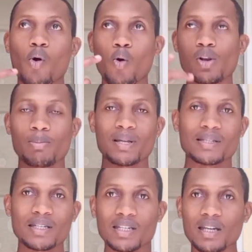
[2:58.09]
hold
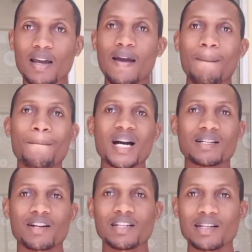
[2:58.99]
Mancity,
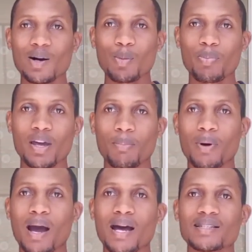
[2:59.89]
but right now Pep
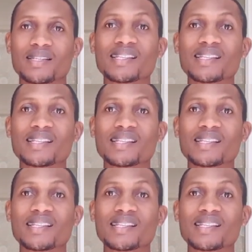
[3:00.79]
has his